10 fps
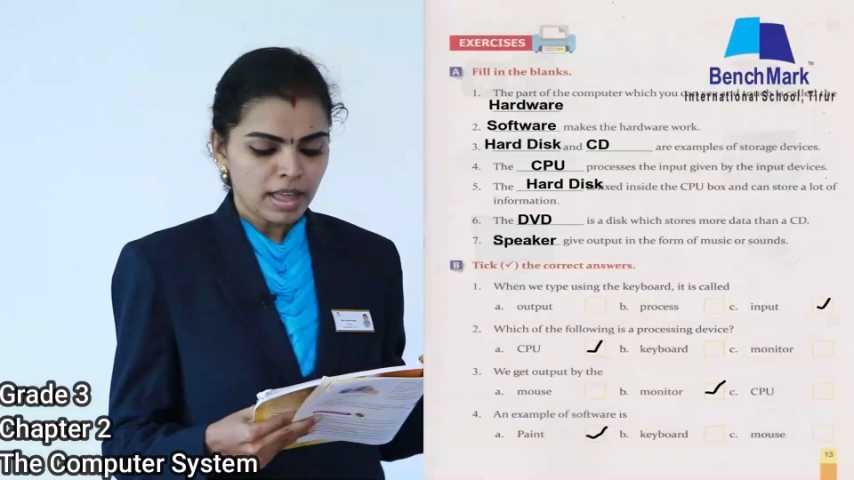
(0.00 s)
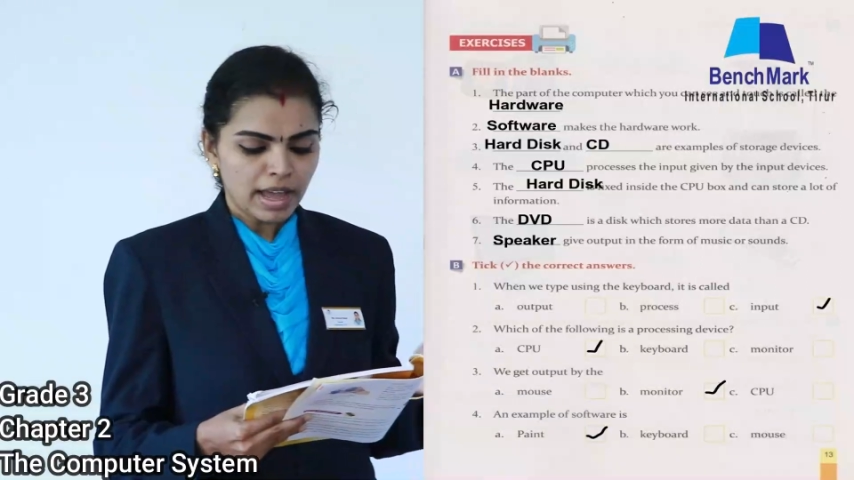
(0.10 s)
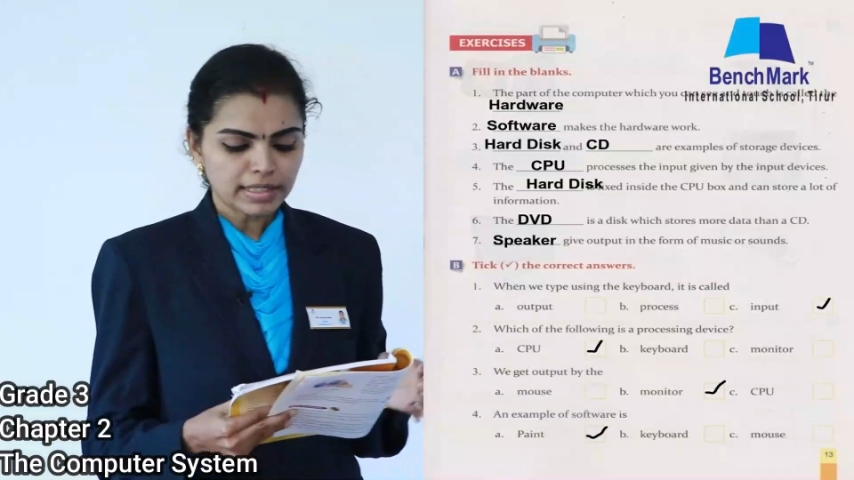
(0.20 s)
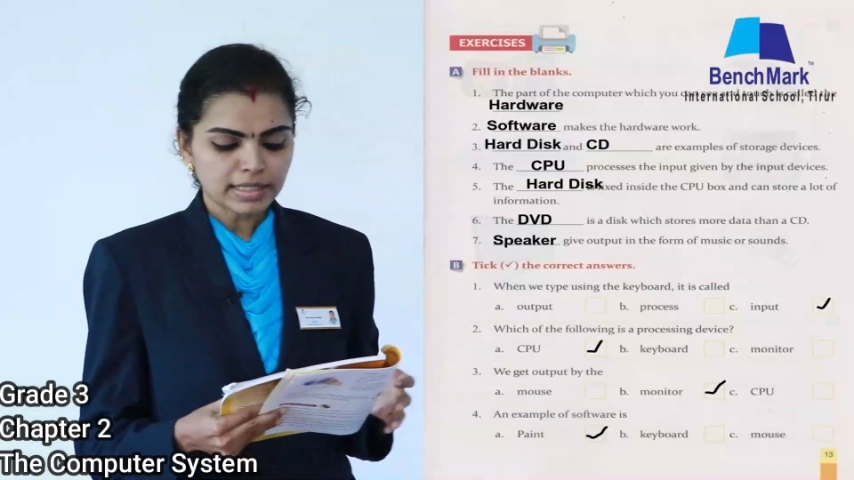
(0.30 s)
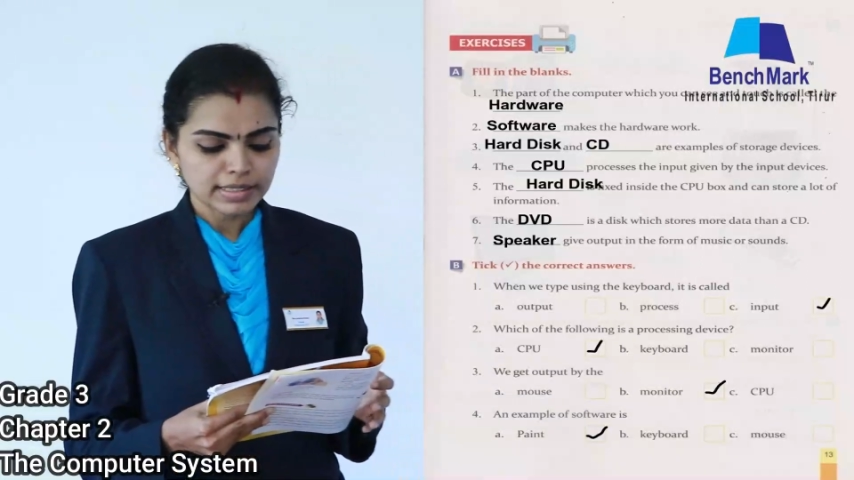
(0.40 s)

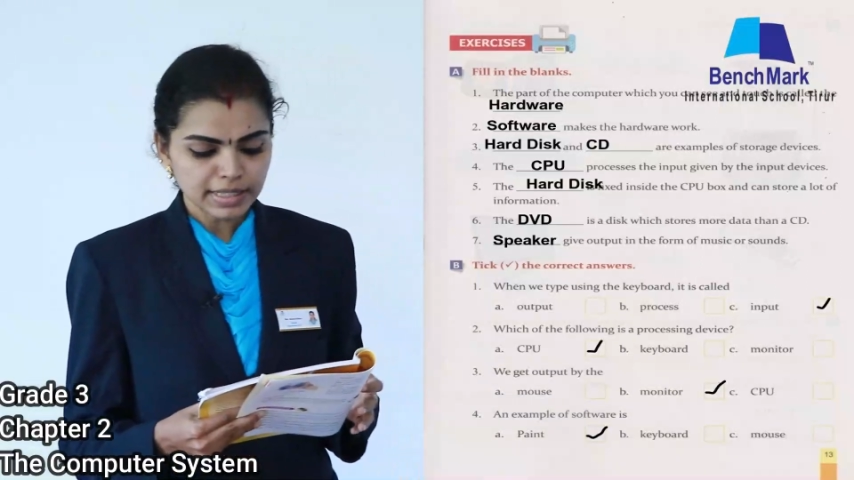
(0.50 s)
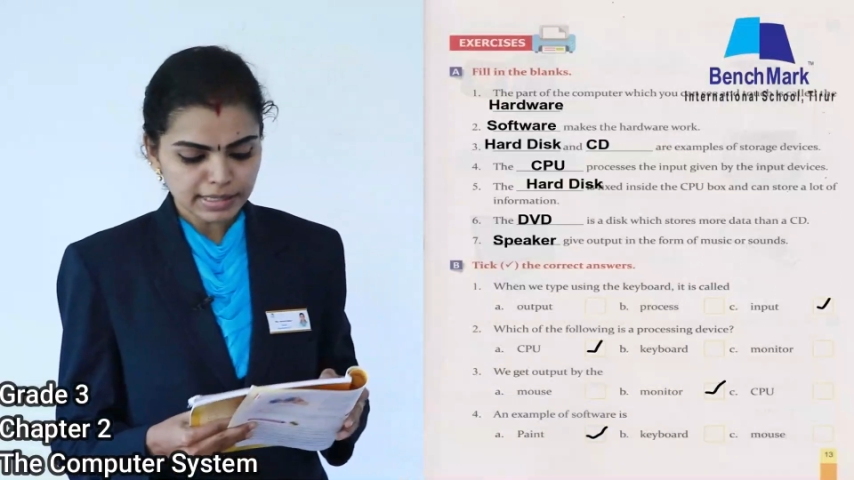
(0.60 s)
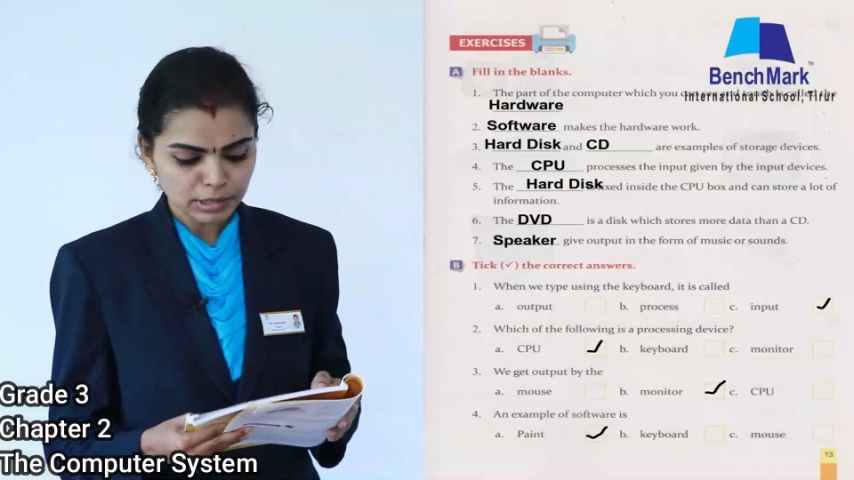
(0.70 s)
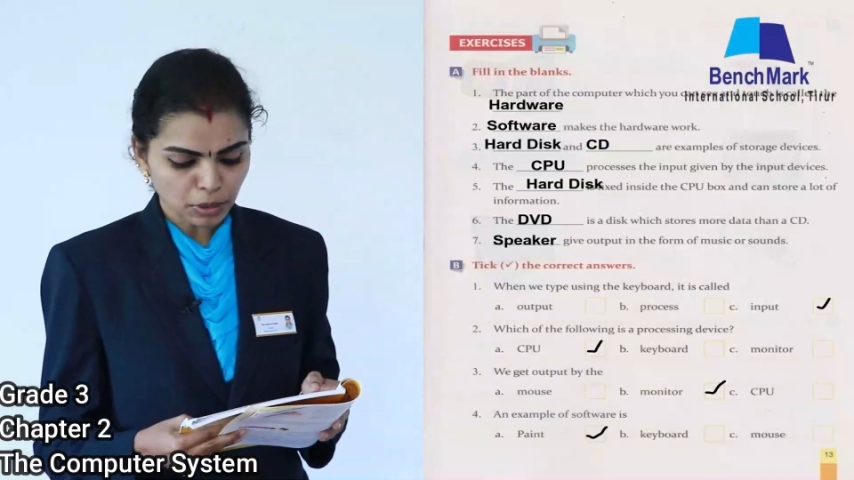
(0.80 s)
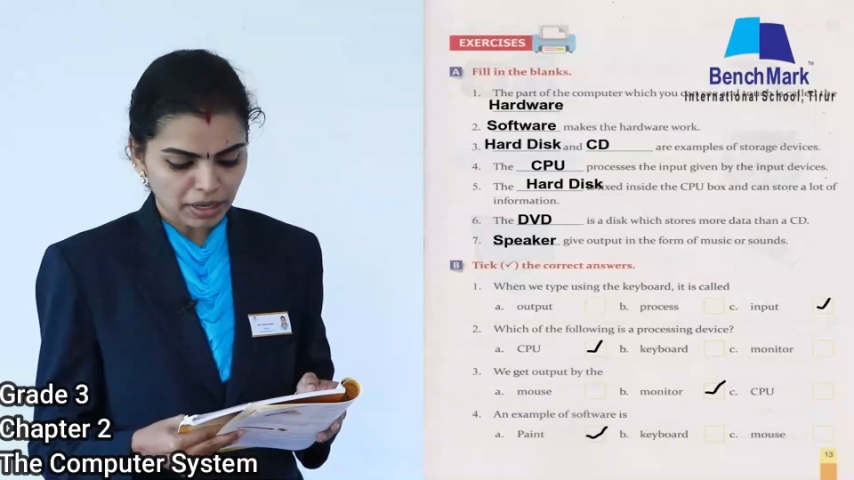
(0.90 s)
And the
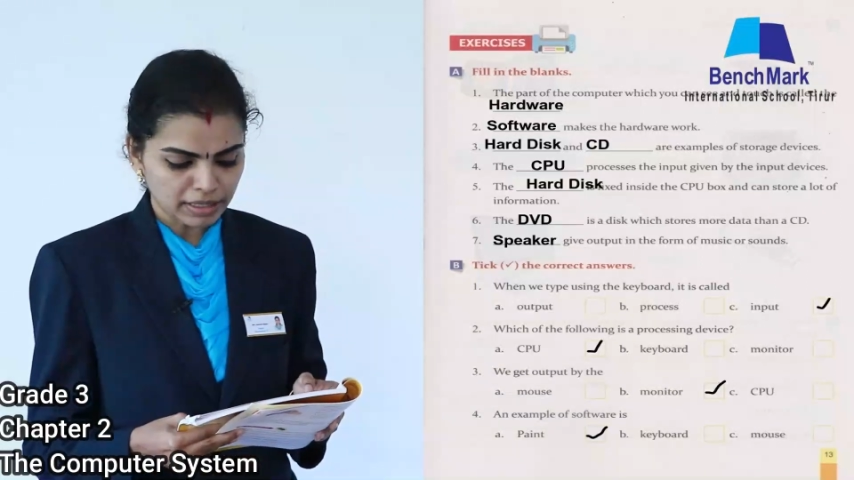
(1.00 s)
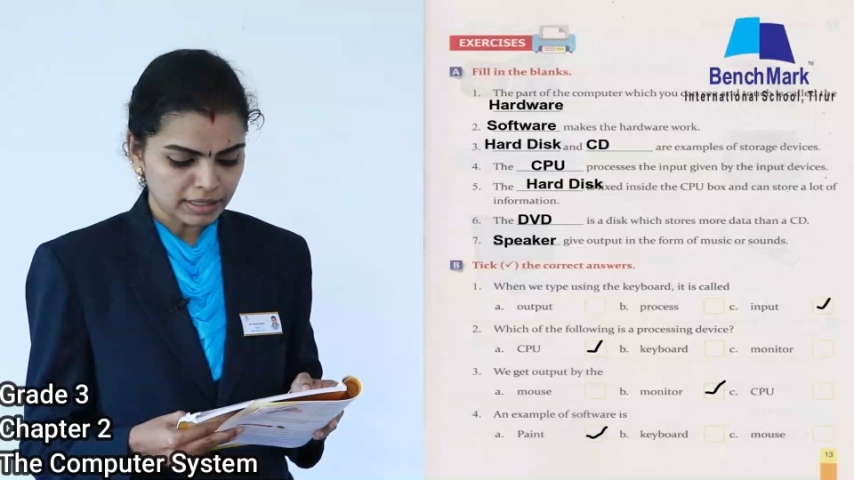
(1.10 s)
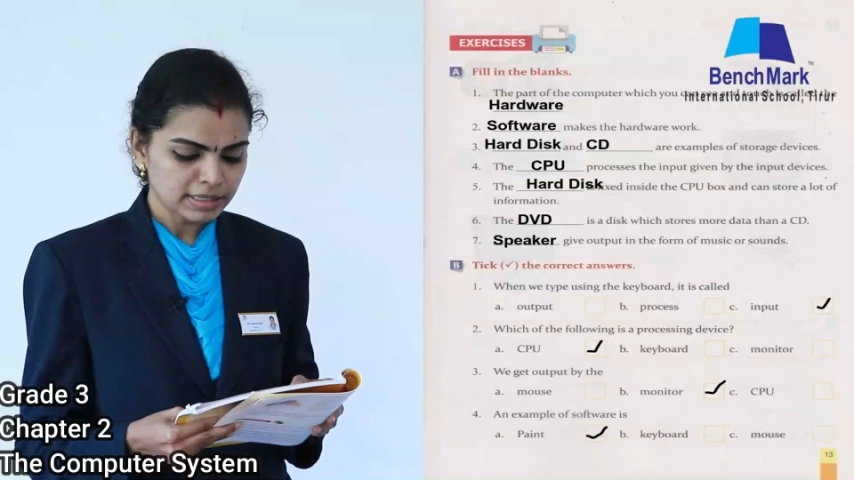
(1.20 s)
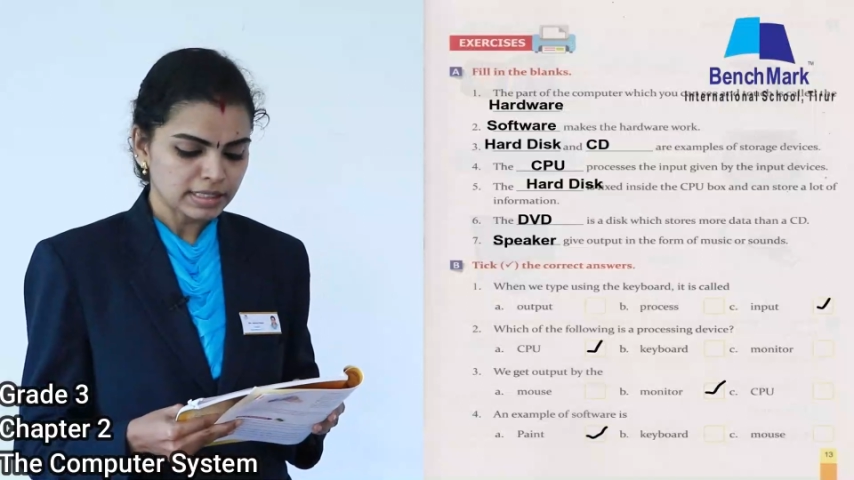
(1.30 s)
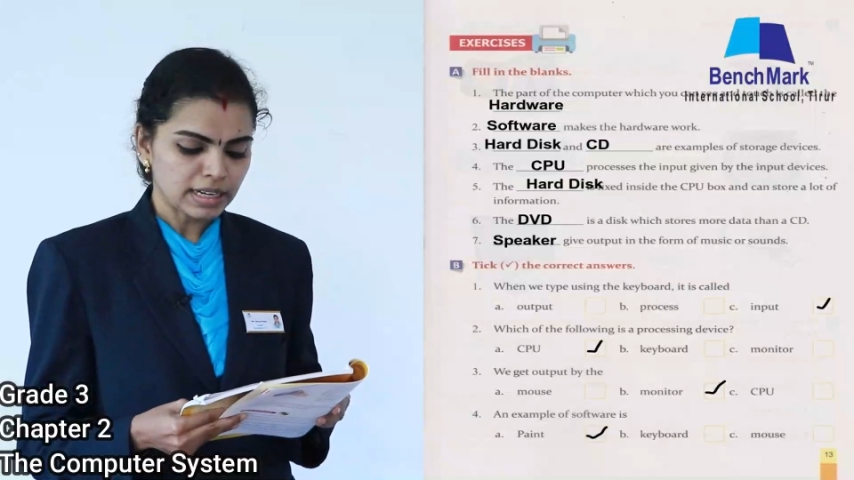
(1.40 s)
sixth one is